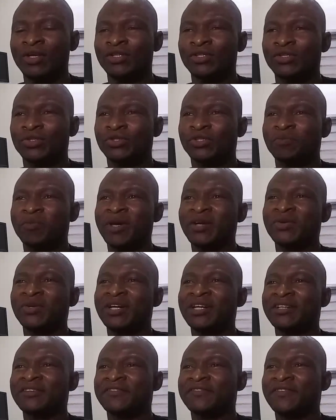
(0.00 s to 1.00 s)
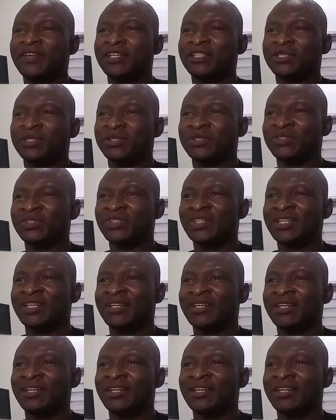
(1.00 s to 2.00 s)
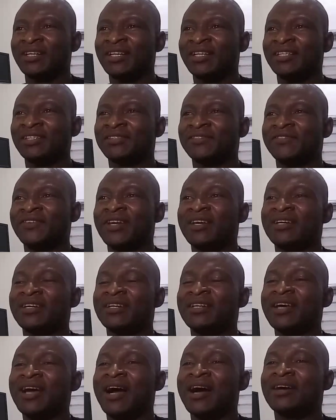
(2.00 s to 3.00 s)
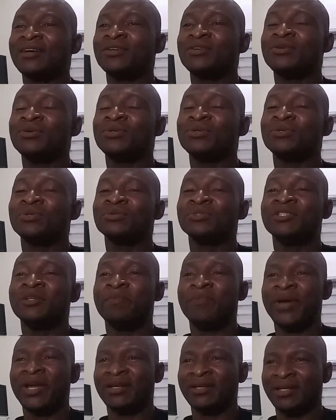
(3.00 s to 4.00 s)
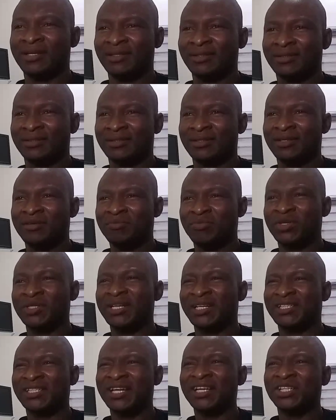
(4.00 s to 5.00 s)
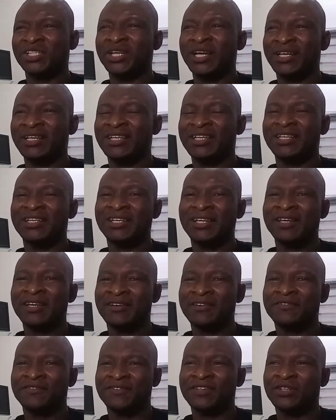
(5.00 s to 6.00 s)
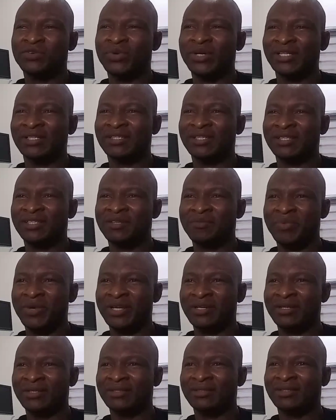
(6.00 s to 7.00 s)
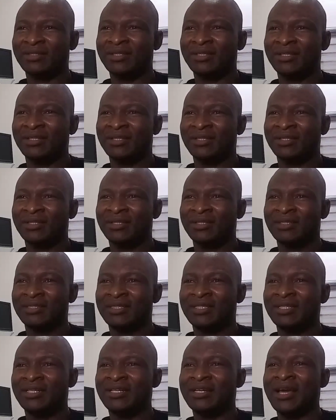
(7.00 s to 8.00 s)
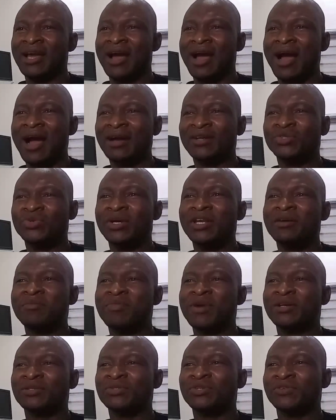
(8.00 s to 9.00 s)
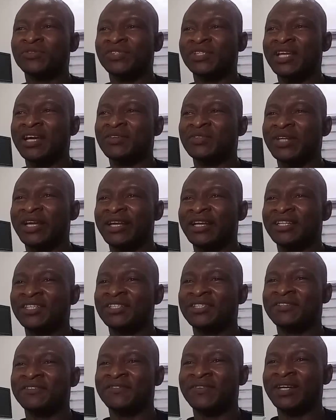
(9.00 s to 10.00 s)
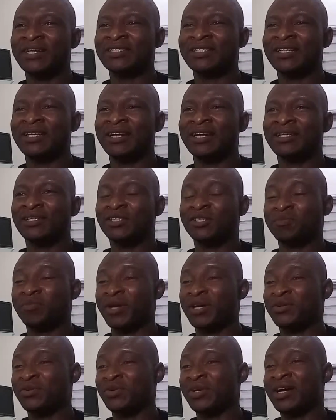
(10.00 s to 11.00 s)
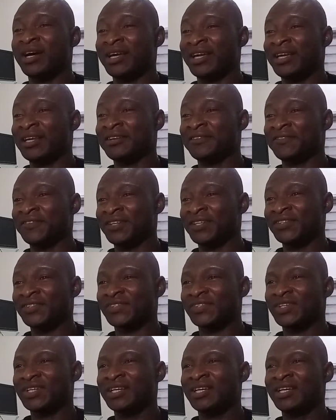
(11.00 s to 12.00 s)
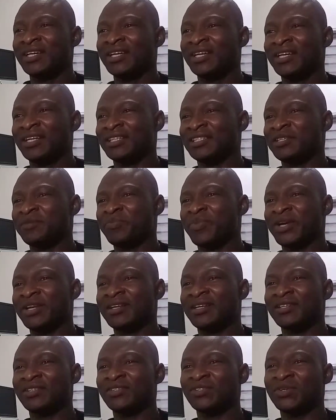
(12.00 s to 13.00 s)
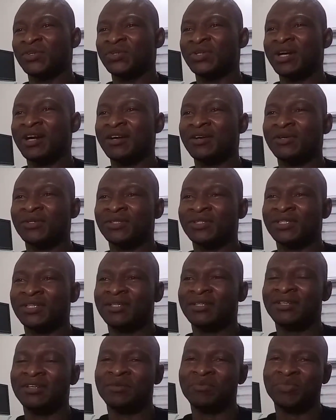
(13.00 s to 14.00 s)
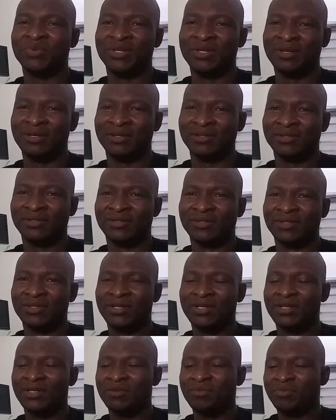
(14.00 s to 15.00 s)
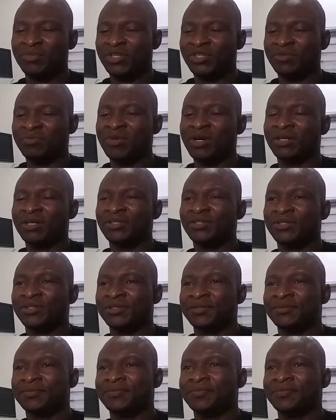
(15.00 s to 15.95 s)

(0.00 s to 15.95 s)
So specular reflection is very angle dependent, but essentially frequency dependent. The actual amount of sound energy reflected at the specular interface is dependent on acoustic impedance mismatch.